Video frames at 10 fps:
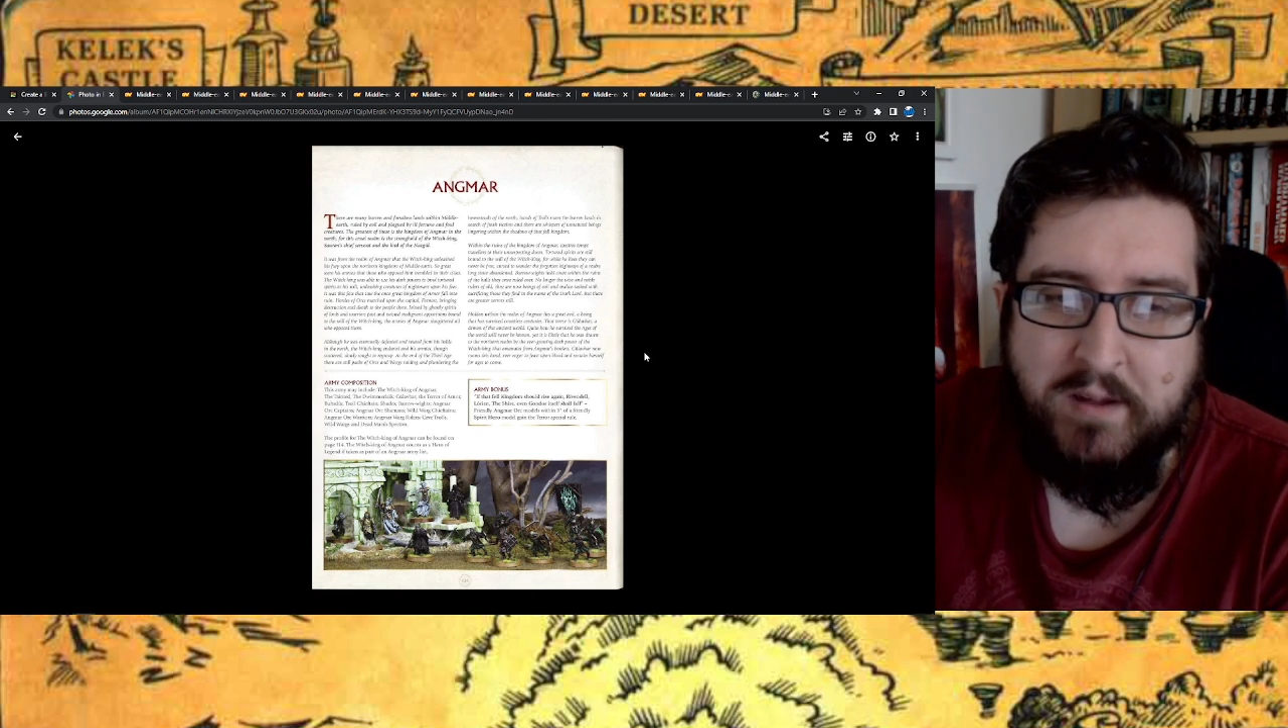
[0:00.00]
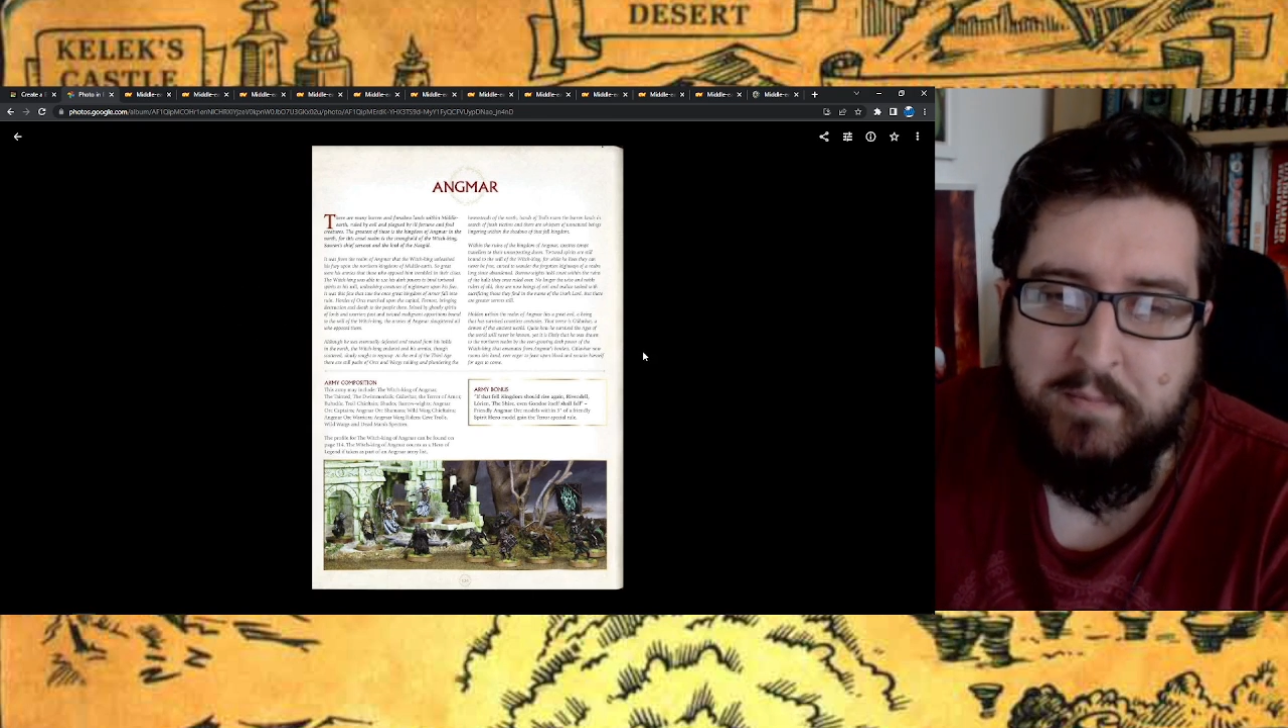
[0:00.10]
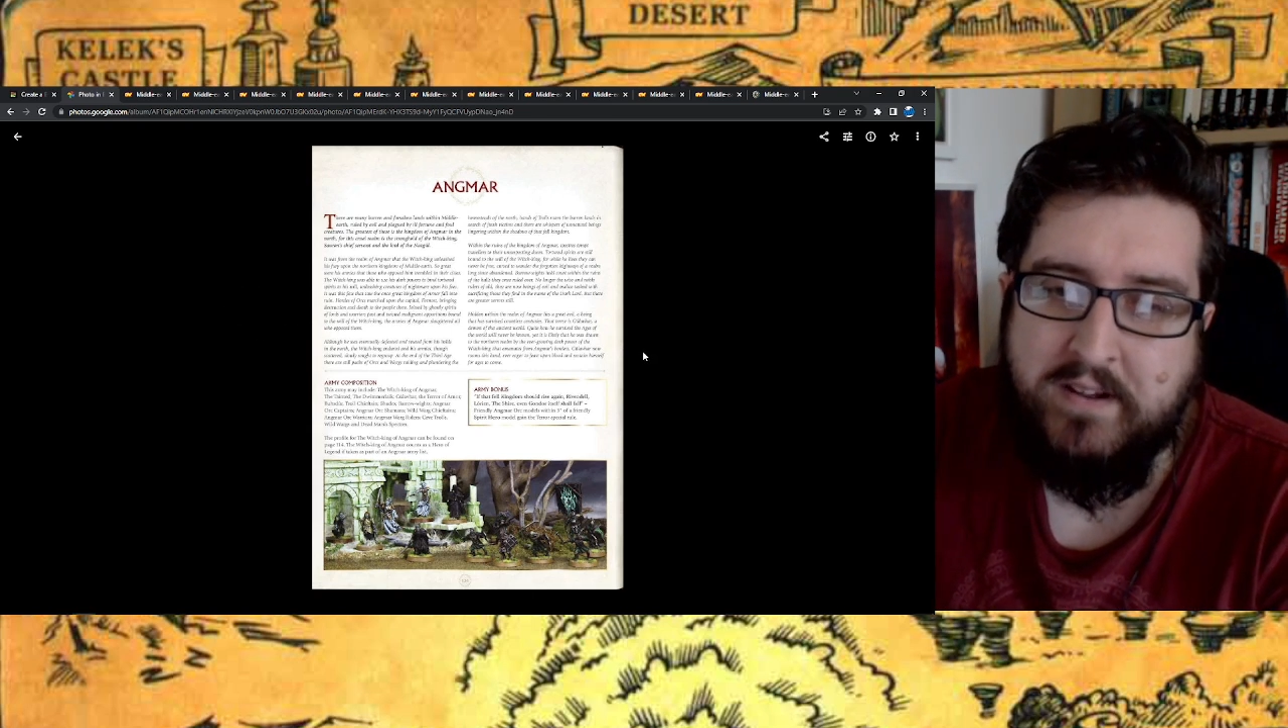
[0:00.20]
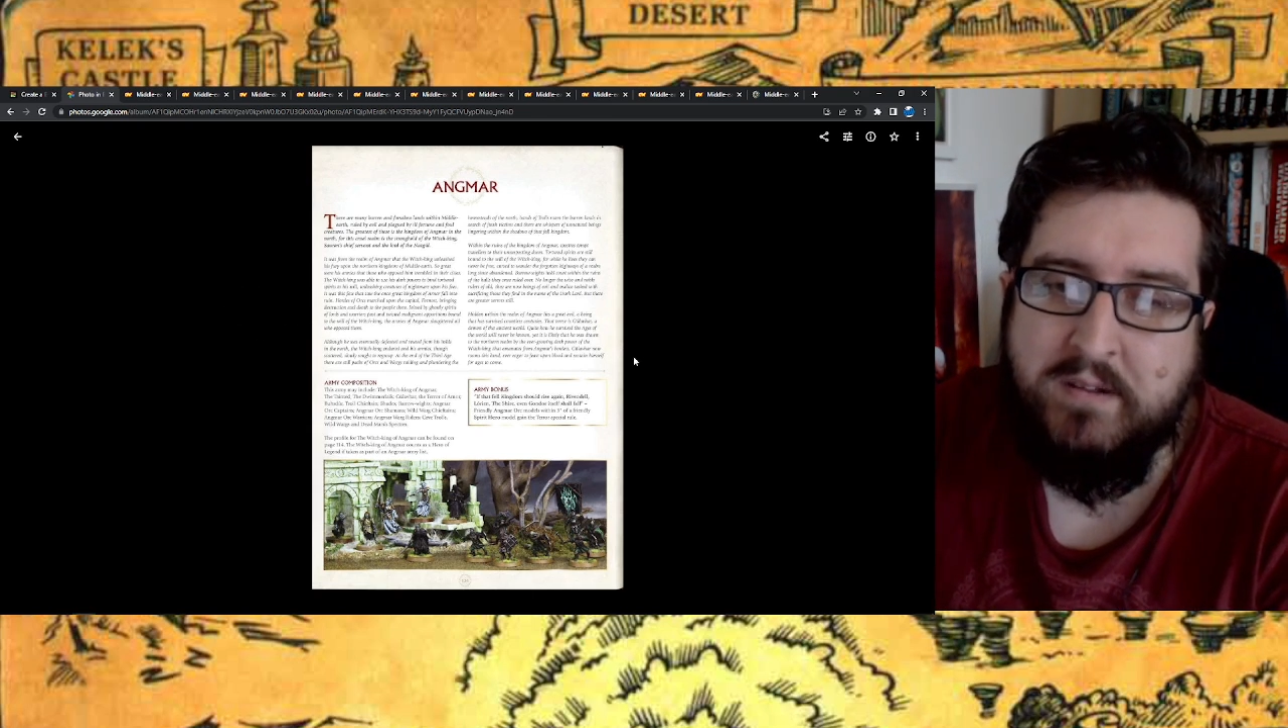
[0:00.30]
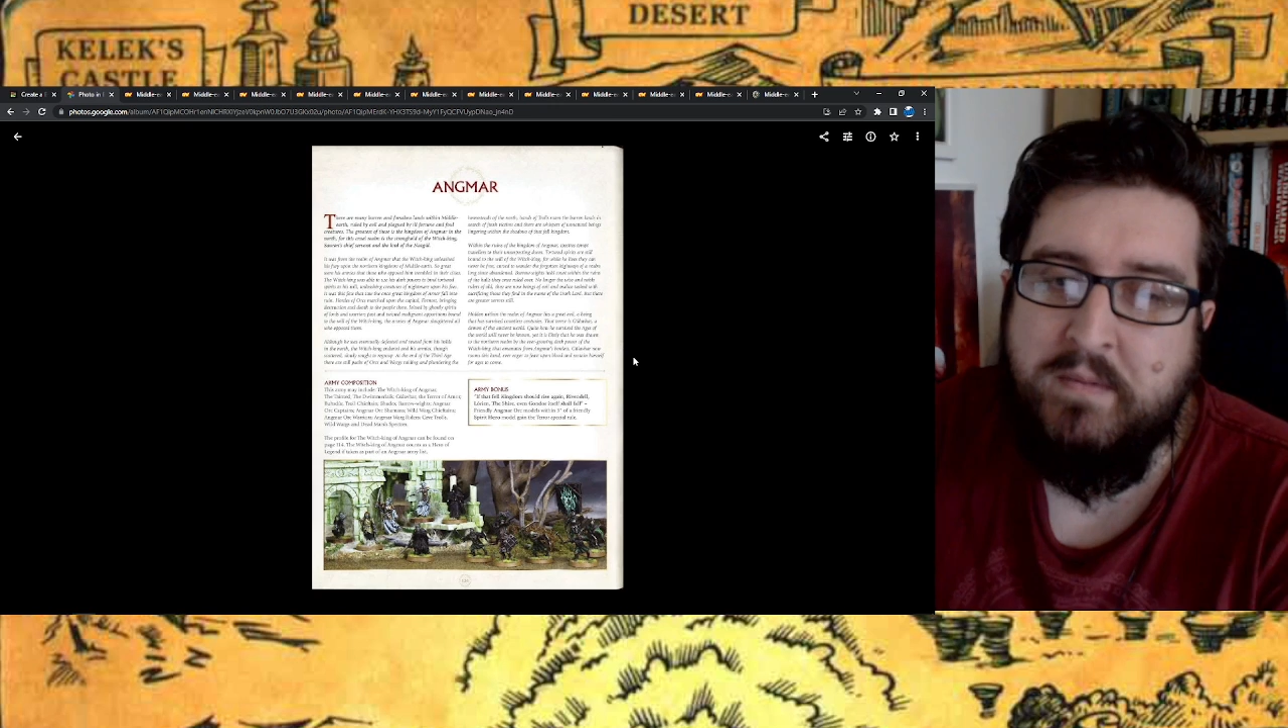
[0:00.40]

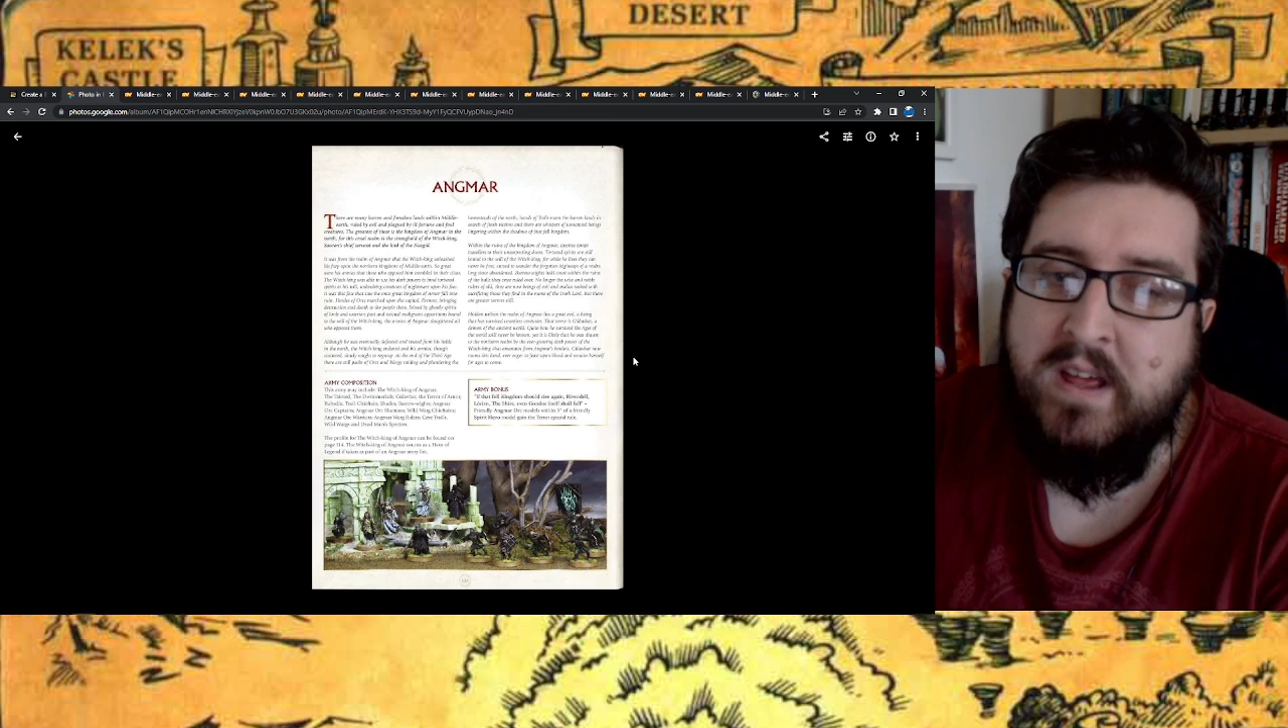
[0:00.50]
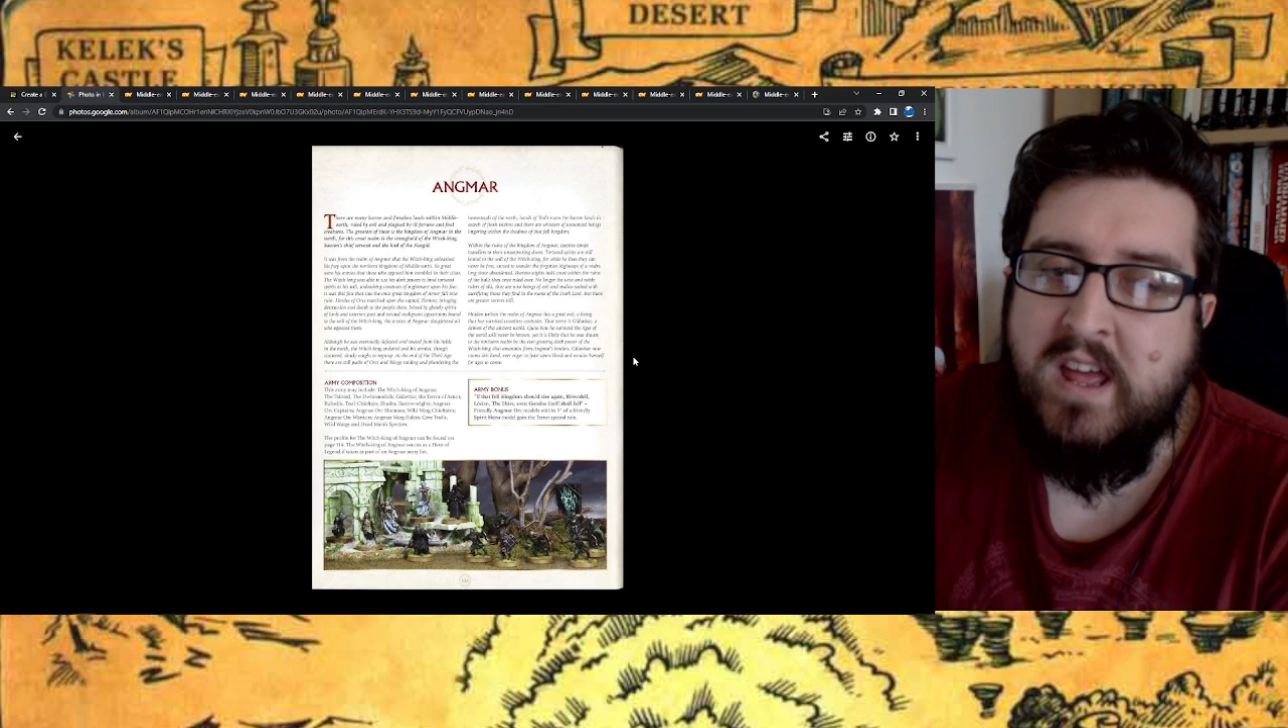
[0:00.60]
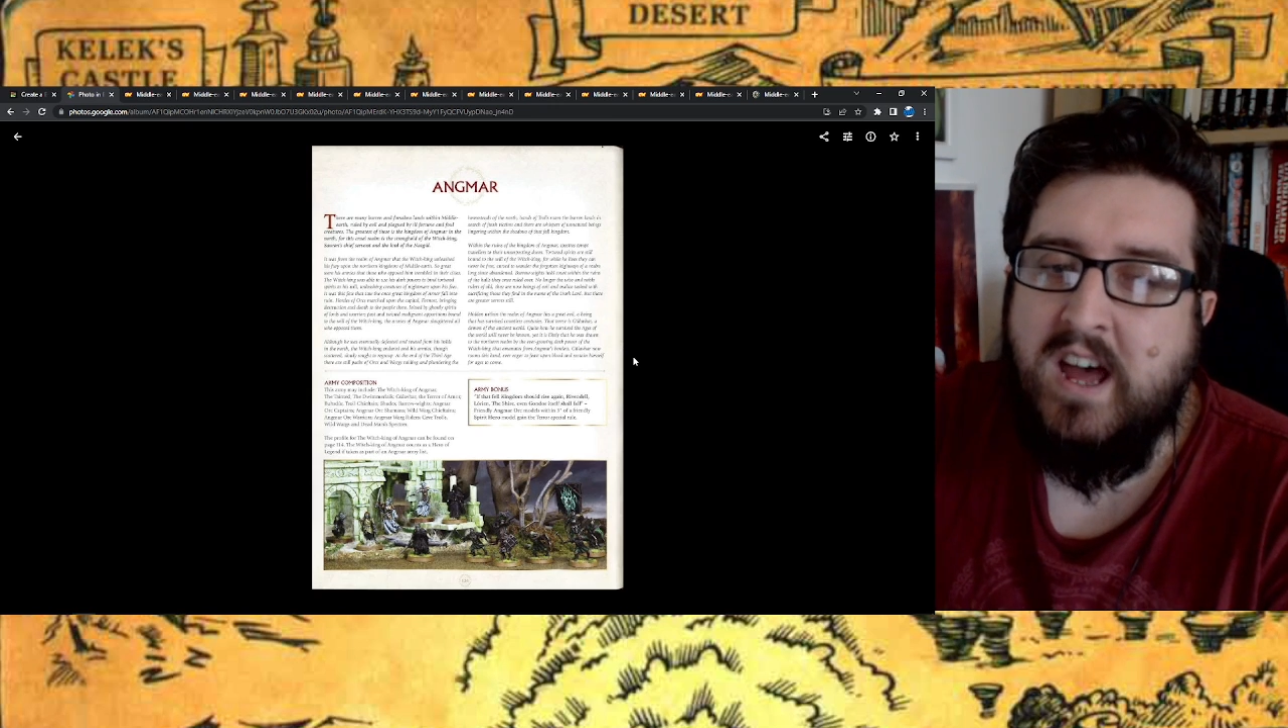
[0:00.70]
about them.